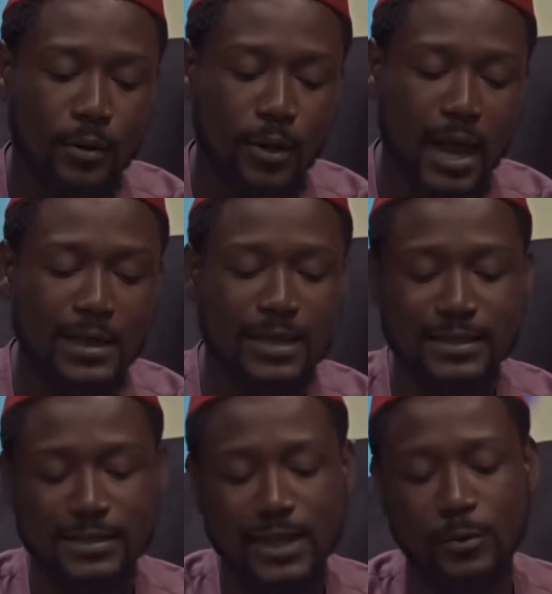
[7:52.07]
and
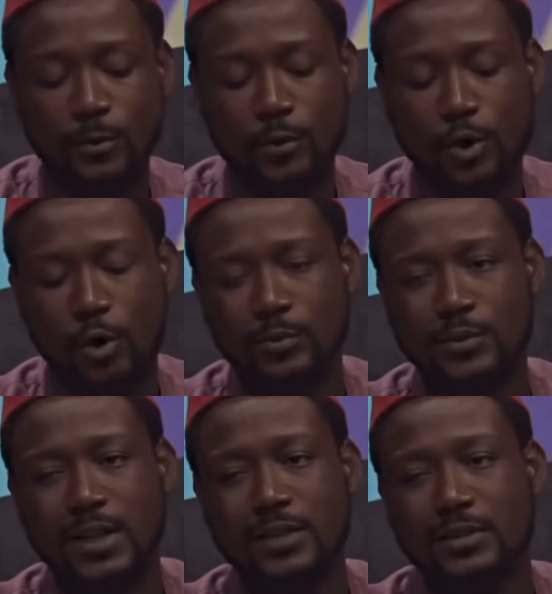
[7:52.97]
that time comes,
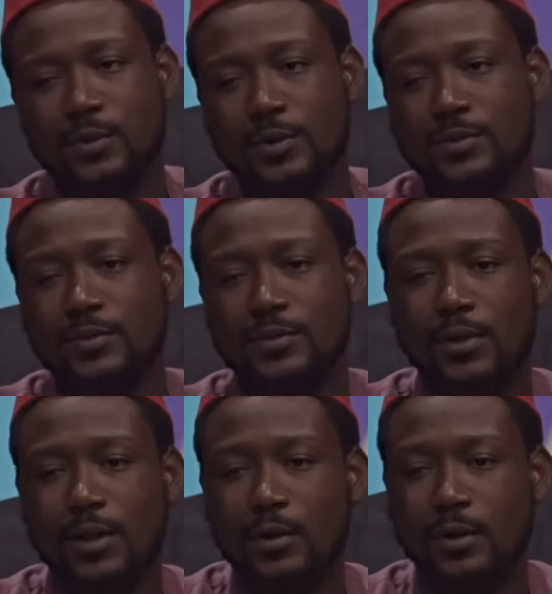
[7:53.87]
that is what
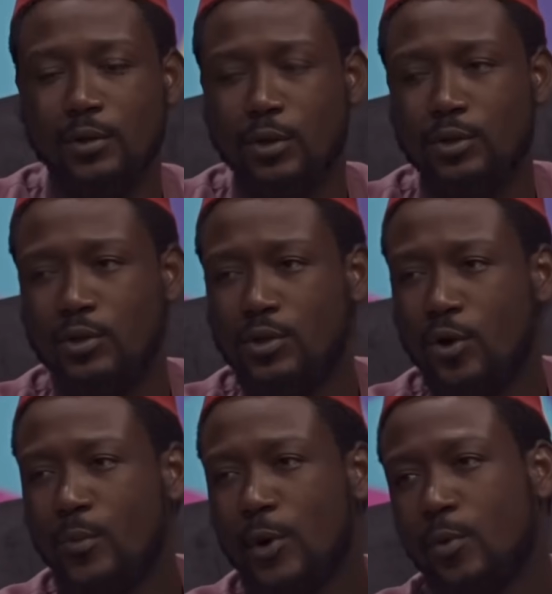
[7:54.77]
doctors
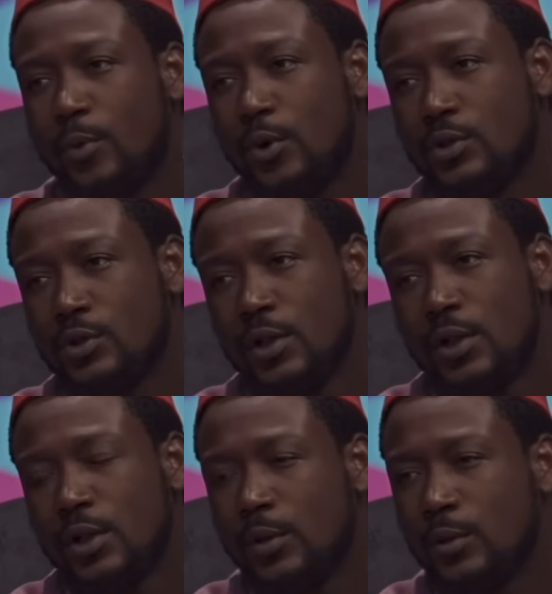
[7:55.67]
call menopause,
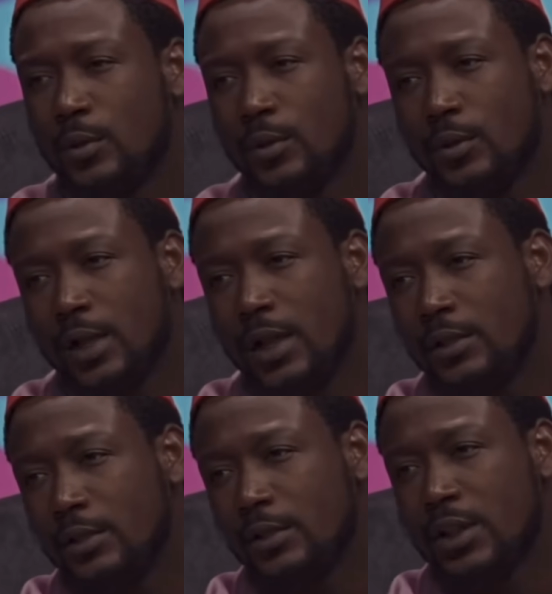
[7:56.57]

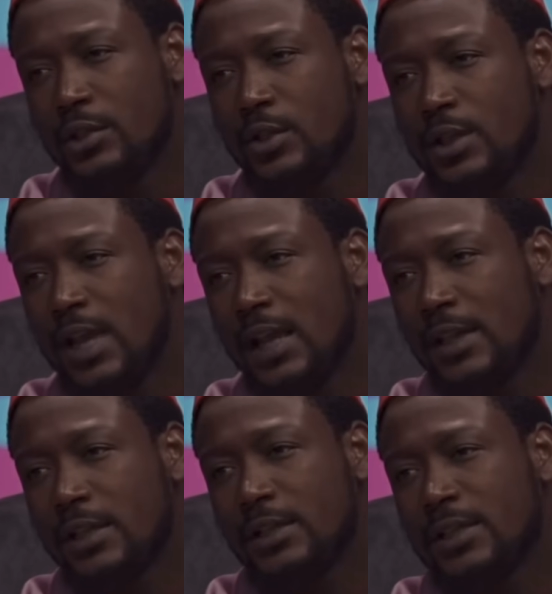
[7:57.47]
then there's nothing like
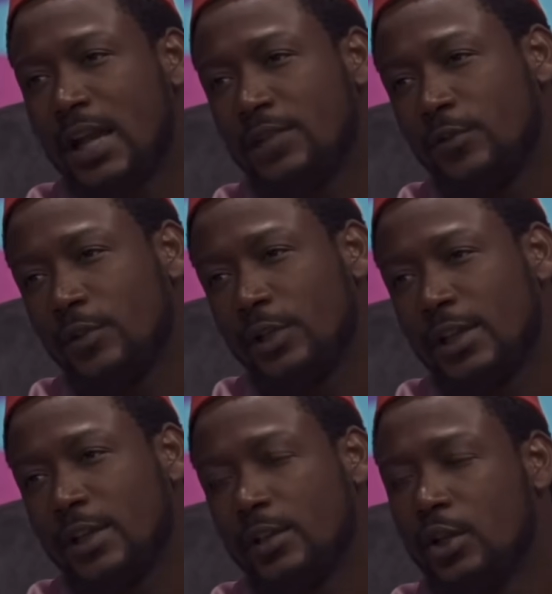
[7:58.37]
child for you
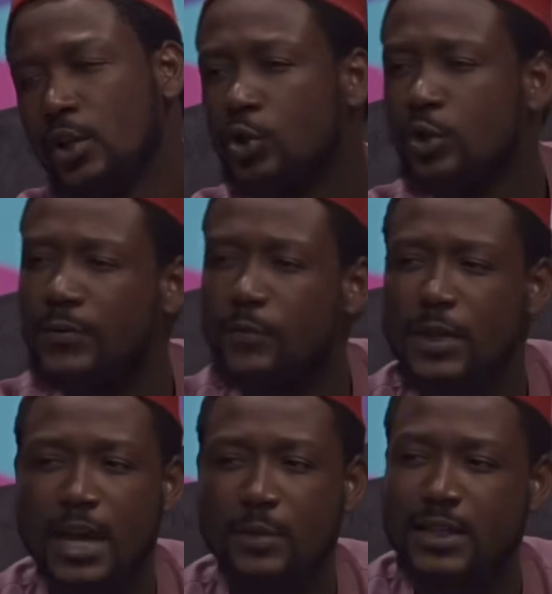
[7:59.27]
again. You live with
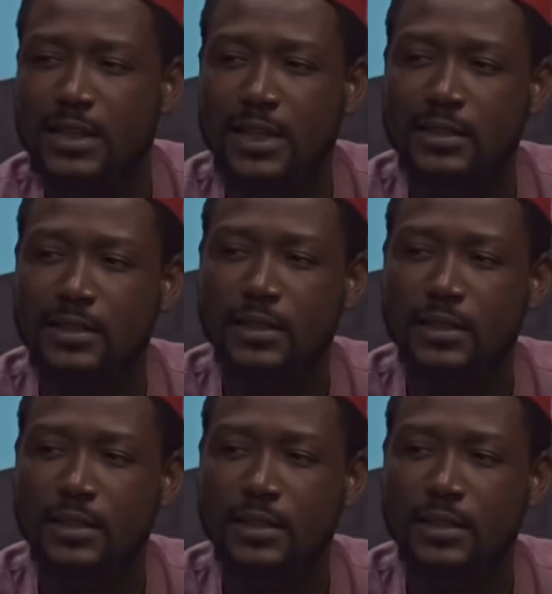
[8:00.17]
that emptiness.